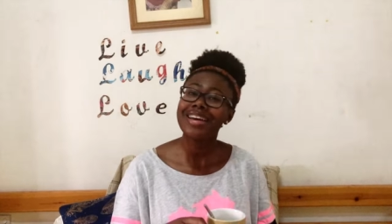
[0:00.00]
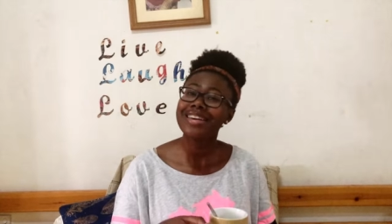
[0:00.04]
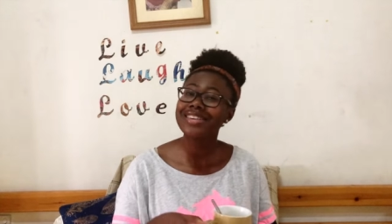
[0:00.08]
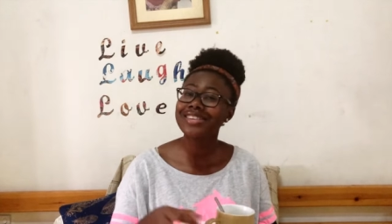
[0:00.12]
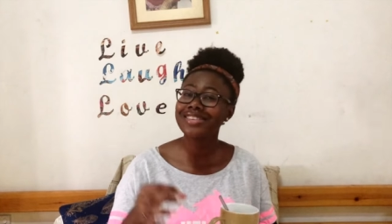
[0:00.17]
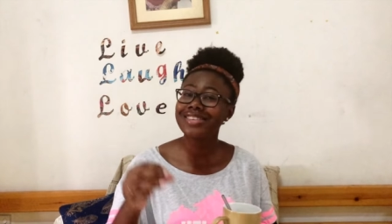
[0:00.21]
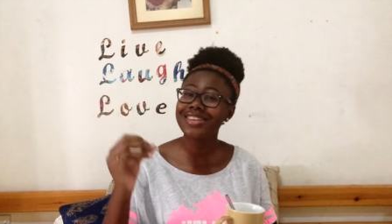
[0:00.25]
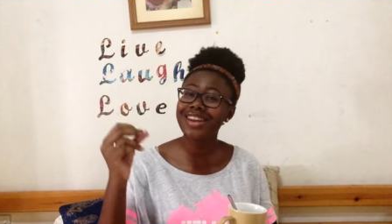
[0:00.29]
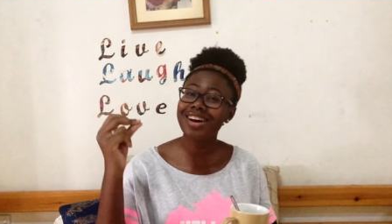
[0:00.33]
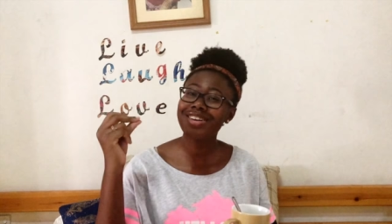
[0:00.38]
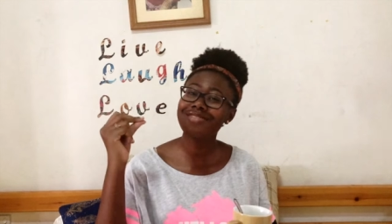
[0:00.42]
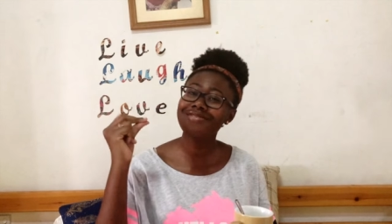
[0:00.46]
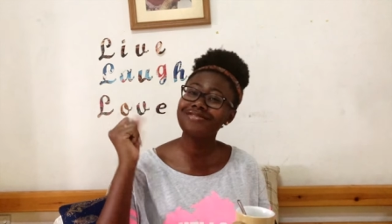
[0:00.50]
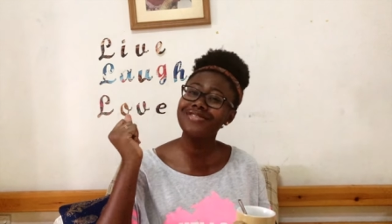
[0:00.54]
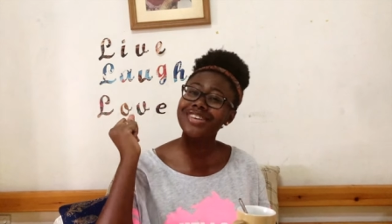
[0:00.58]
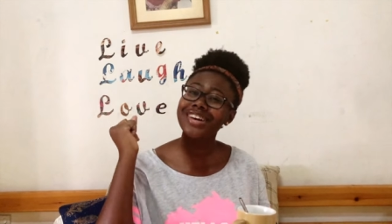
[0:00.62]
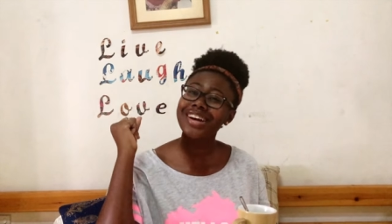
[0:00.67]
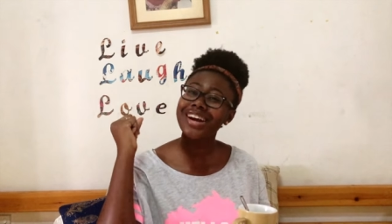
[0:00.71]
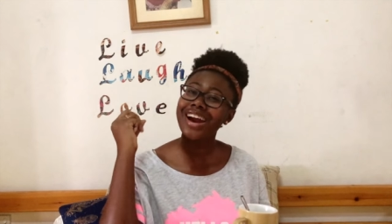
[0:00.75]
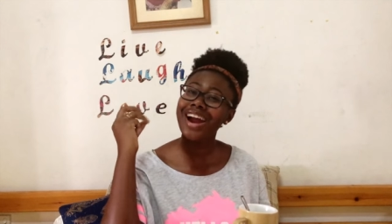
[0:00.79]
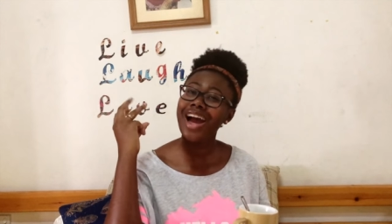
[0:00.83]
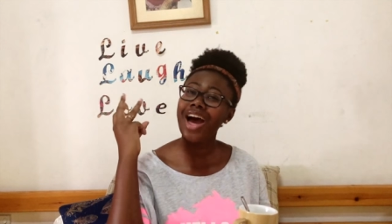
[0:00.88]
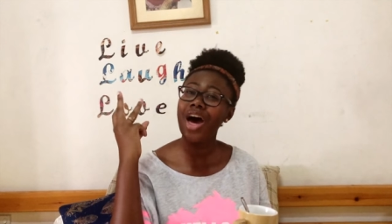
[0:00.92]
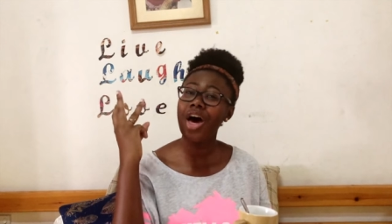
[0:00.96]
Number
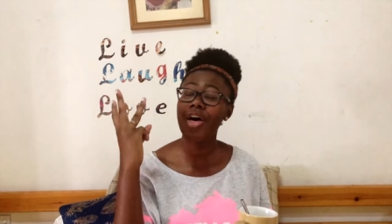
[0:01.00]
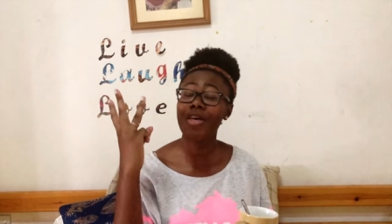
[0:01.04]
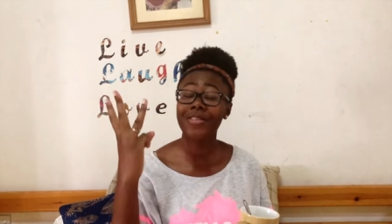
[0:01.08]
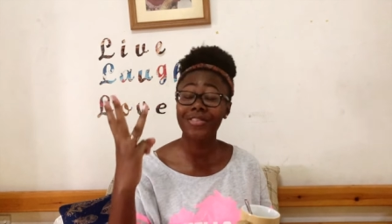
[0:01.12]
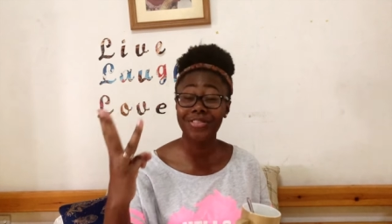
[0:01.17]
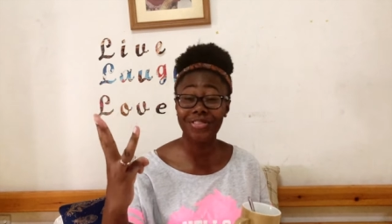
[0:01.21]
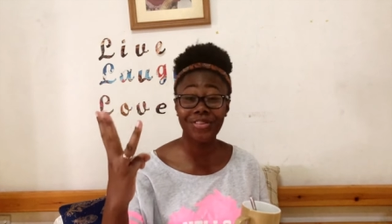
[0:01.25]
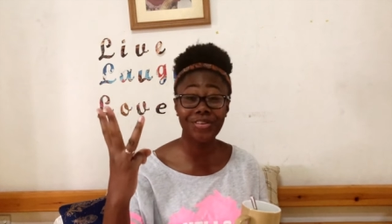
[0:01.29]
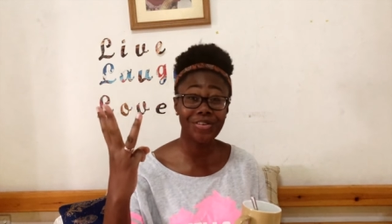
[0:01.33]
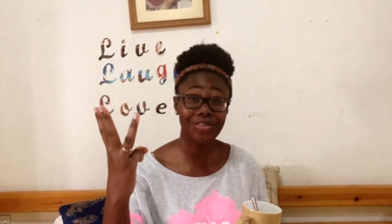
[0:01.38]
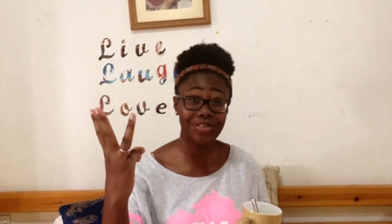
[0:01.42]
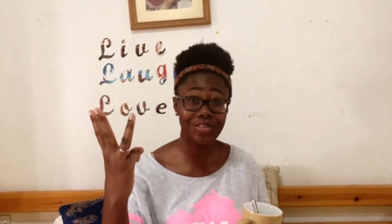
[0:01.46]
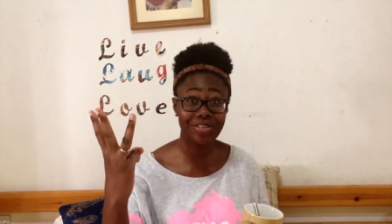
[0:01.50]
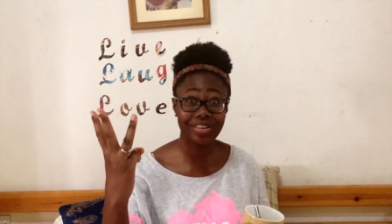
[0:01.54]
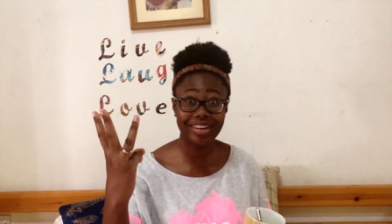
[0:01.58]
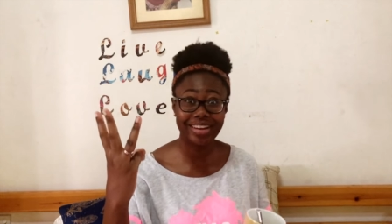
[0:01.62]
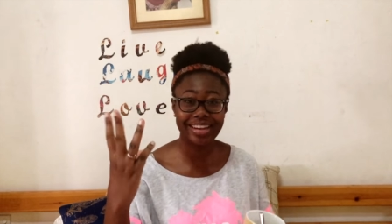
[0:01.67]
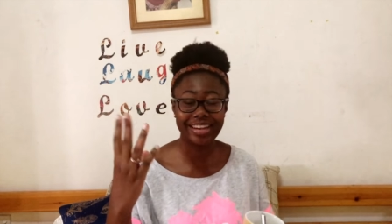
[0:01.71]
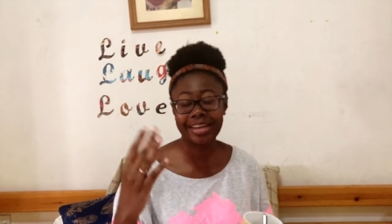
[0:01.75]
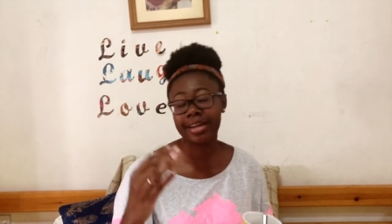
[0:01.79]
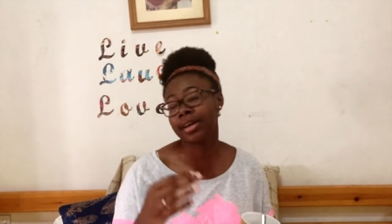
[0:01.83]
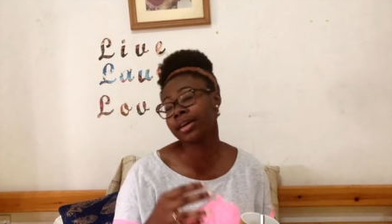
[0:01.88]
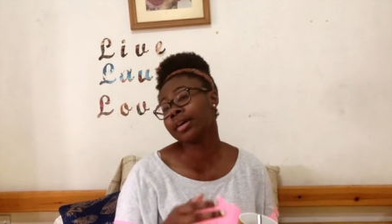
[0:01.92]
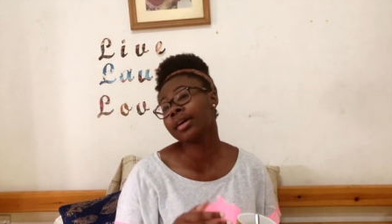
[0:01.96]

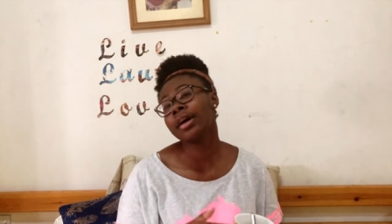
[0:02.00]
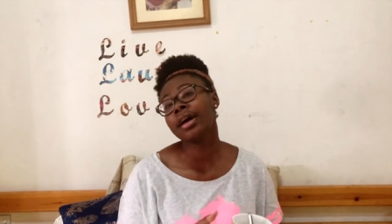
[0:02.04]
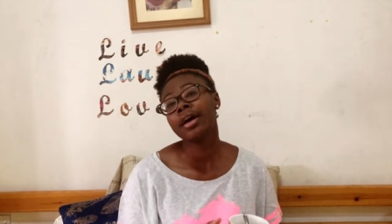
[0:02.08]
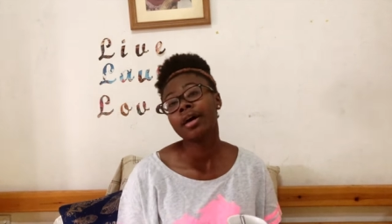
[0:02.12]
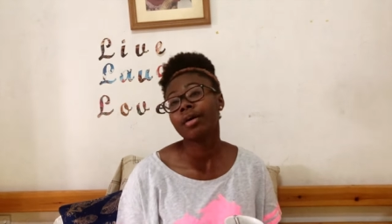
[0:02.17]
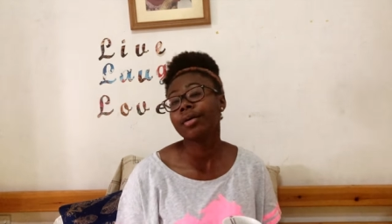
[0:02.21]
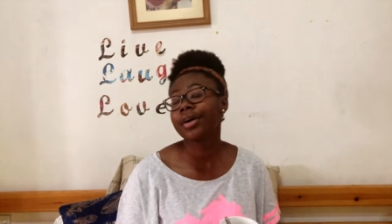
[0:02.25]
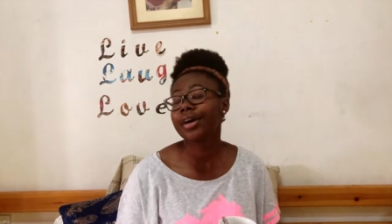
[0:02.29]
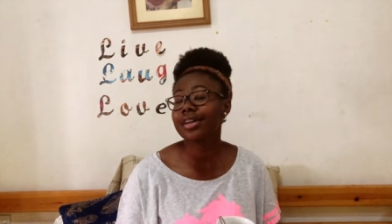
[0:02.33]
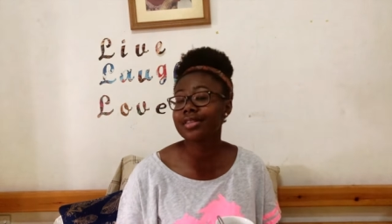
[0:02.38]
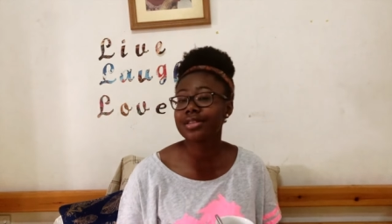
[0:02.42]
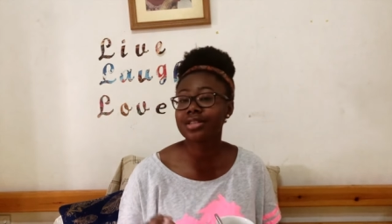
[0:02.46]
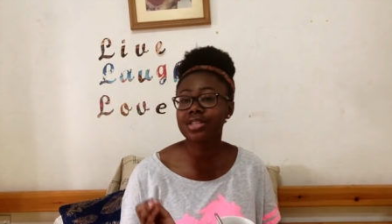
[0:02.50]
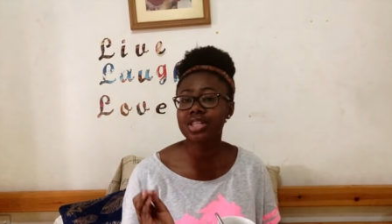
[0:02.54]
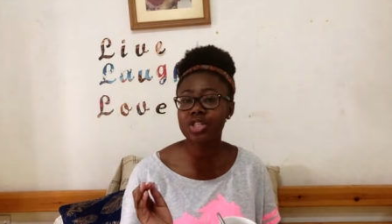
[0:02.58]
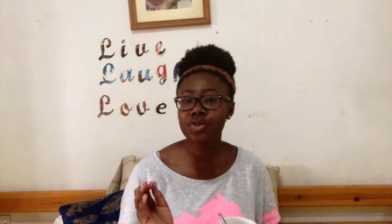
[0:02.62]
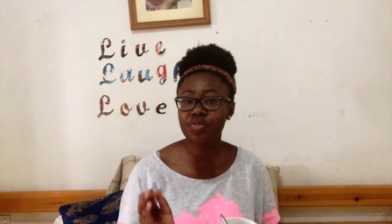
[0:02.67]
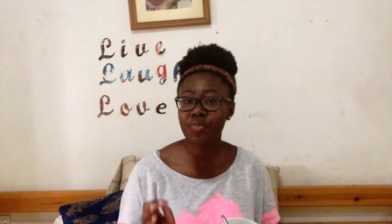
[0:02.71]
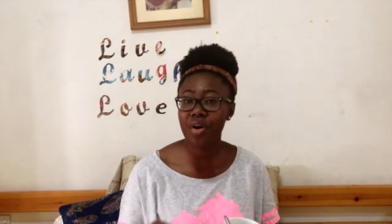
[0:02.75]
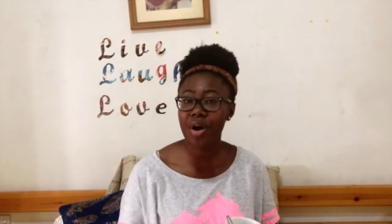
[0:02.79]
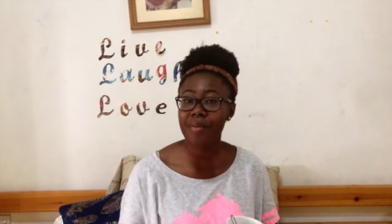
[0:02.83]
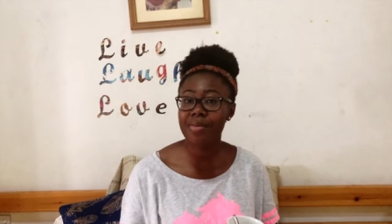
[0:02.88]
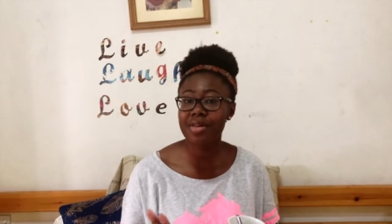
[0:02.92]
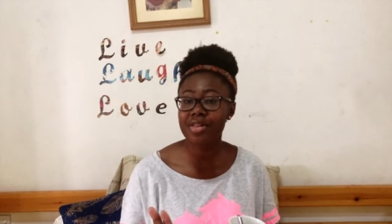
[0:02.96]
three. Okay, this is
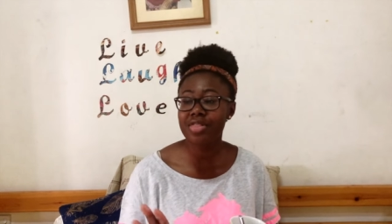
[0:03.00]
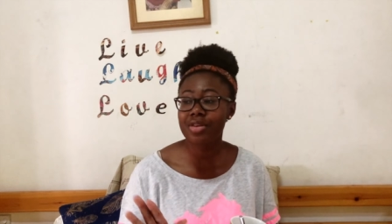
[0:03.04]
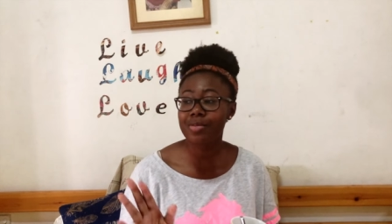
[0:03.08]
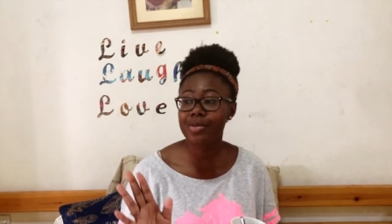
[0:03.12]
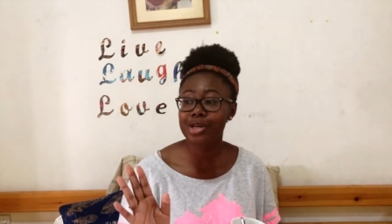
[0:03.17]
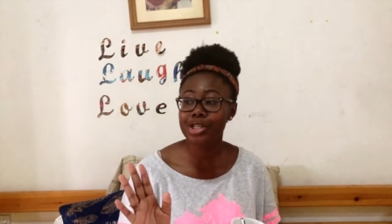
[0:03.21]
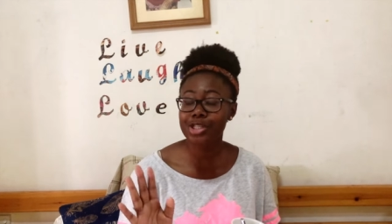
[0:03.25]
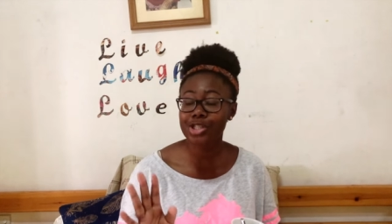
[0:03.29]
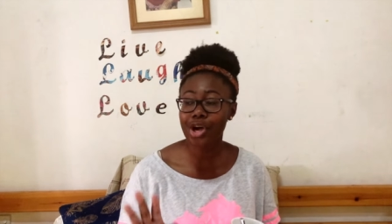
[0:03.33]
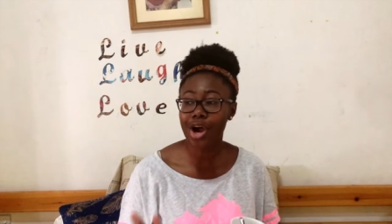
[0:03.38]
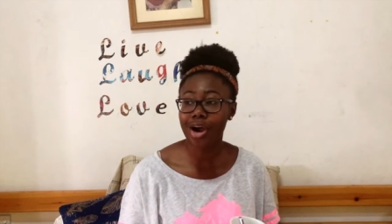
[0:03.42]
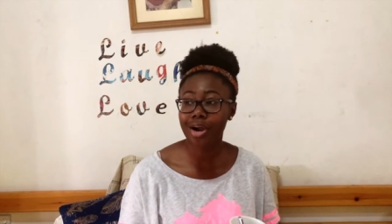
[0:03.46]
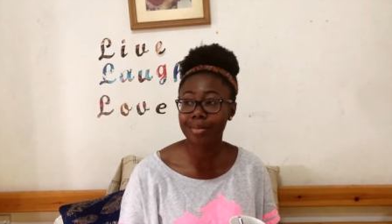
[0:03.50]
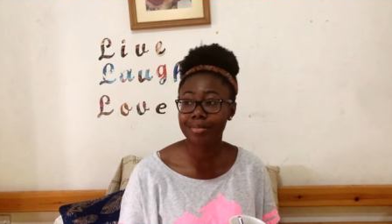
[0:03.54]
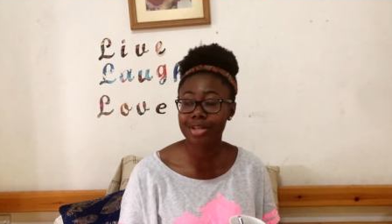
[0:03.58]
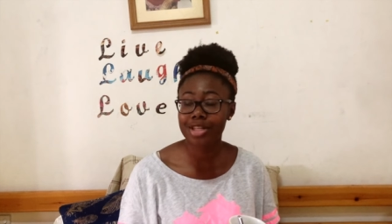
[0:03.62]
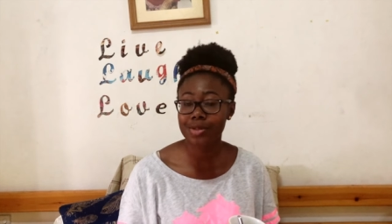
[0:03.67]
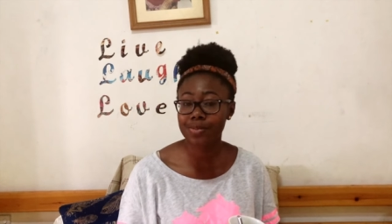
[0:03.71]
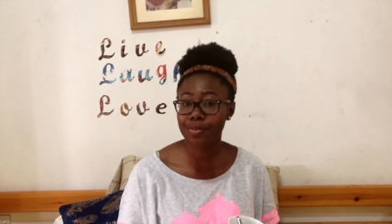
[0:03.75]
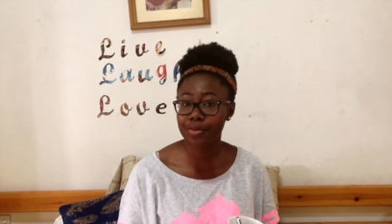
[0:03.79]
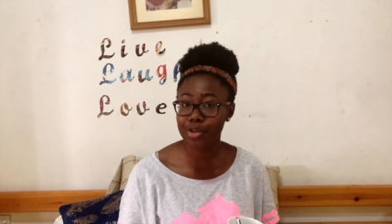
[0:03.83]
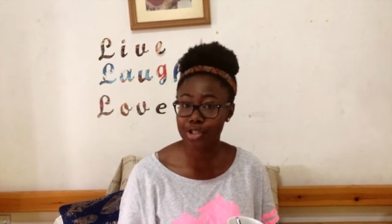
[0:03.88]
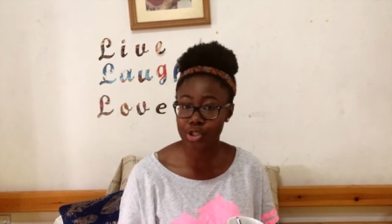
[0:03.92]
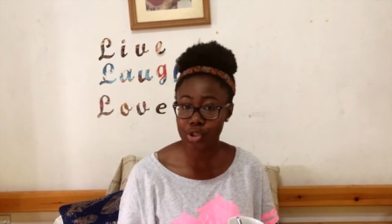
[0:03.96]
probably the most harmless
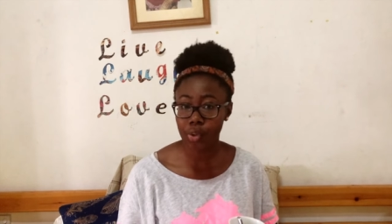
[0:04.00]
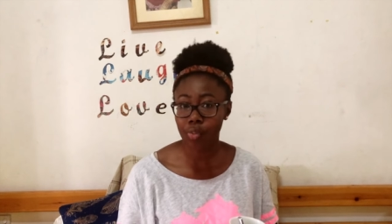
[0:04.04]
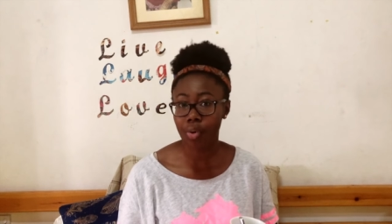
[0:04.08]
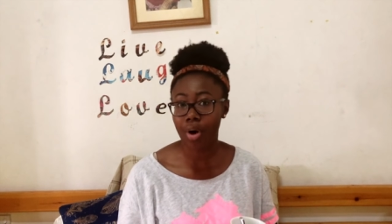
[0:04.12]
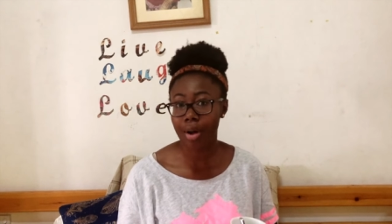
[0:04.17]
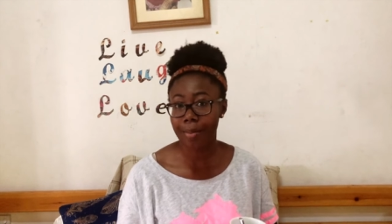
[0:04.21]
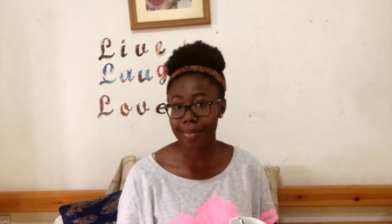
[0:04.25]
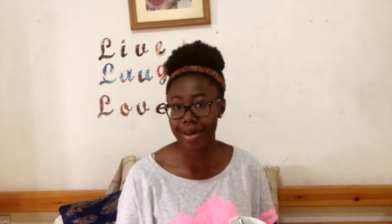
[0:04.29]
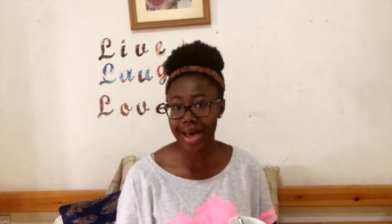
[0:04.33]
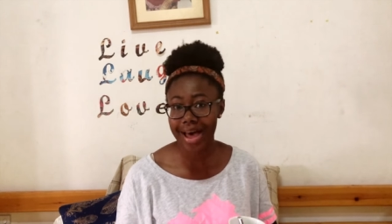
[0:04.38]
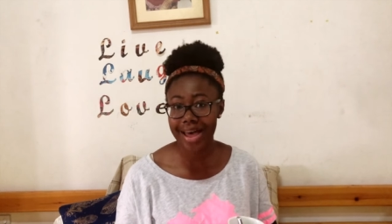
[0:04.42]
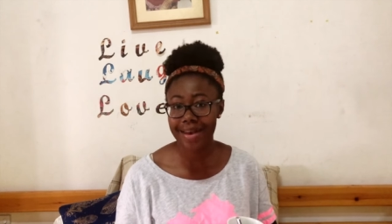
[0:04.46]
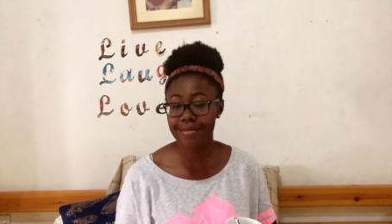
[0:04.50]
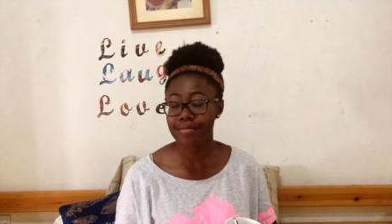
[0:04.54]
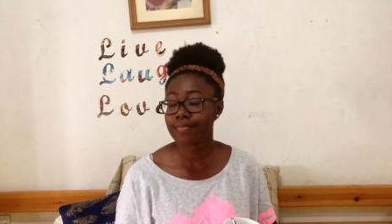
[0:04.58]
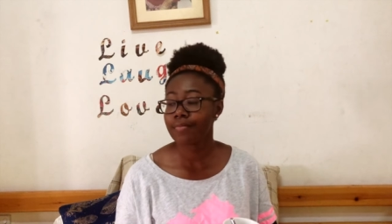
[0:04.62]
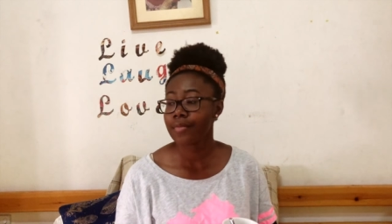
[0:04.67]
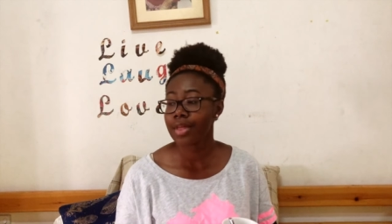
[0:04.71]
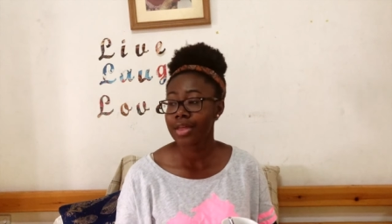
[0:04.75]
books on Wattpad.